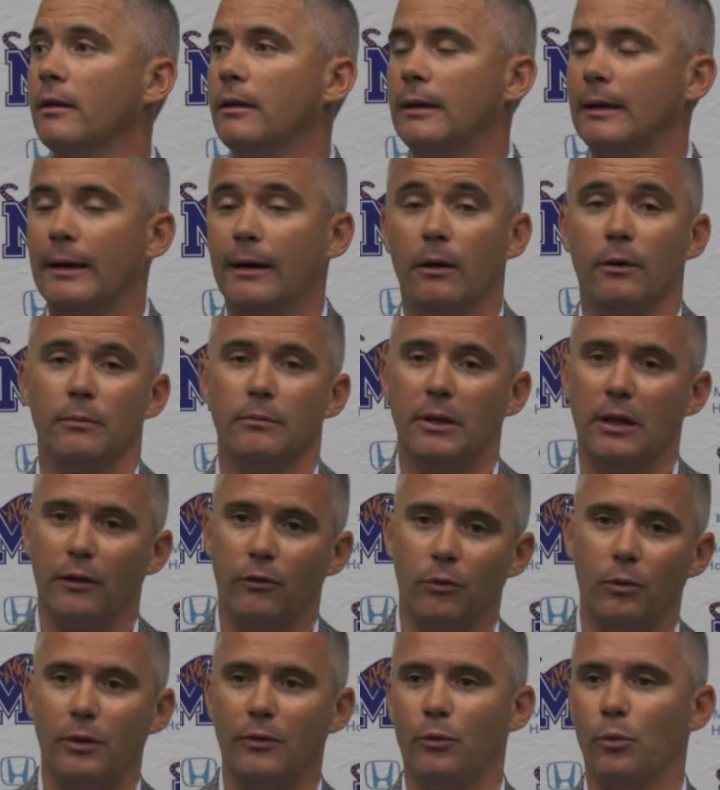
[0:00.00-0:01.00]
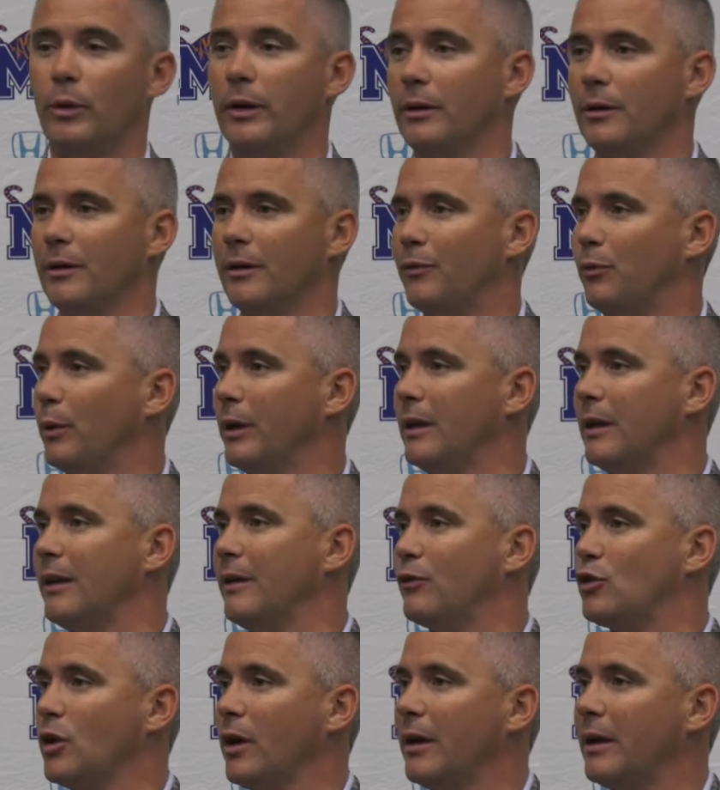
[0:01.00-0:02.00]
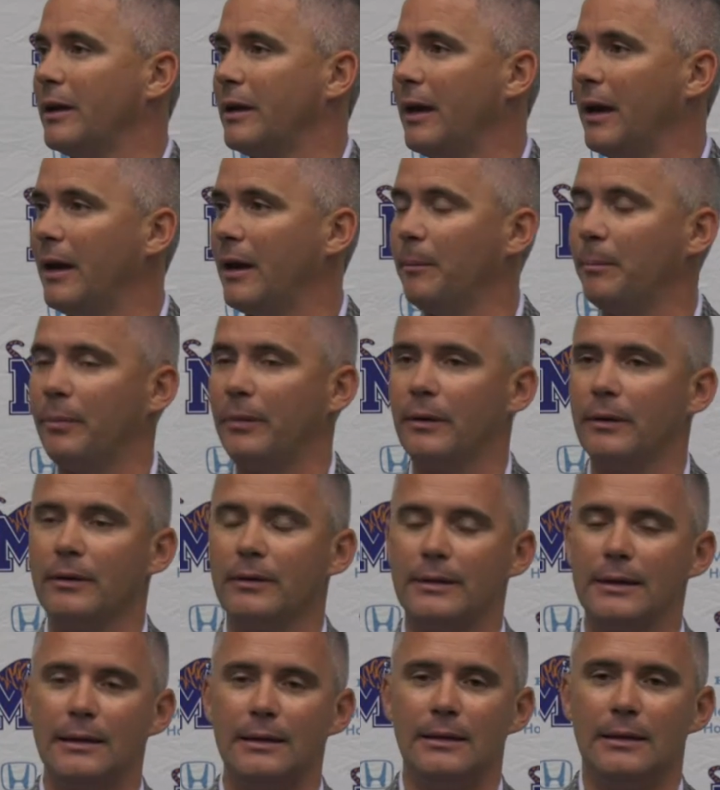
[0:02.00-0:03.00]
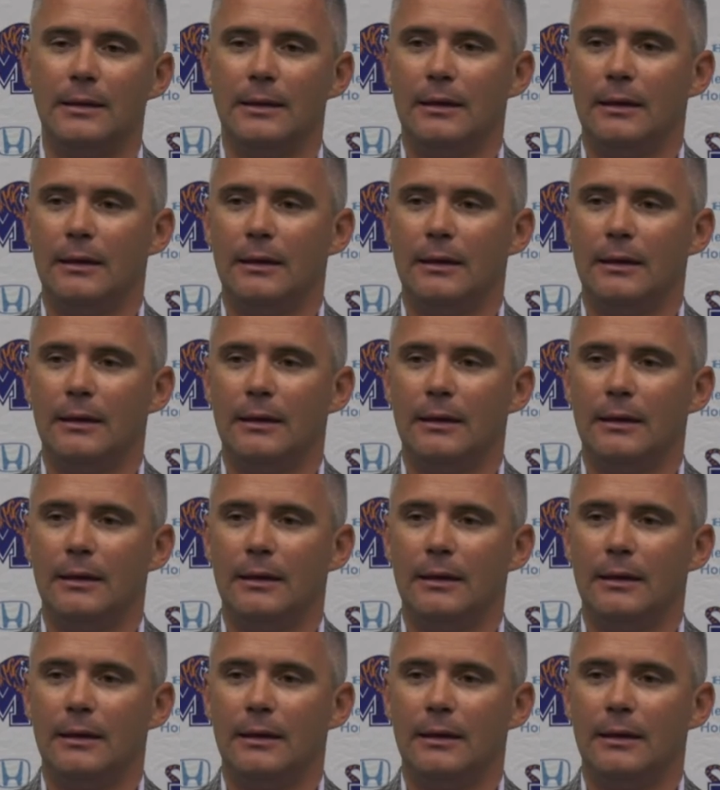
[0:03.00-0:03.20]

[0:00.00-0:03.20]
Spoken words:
And now if we leave training camp and you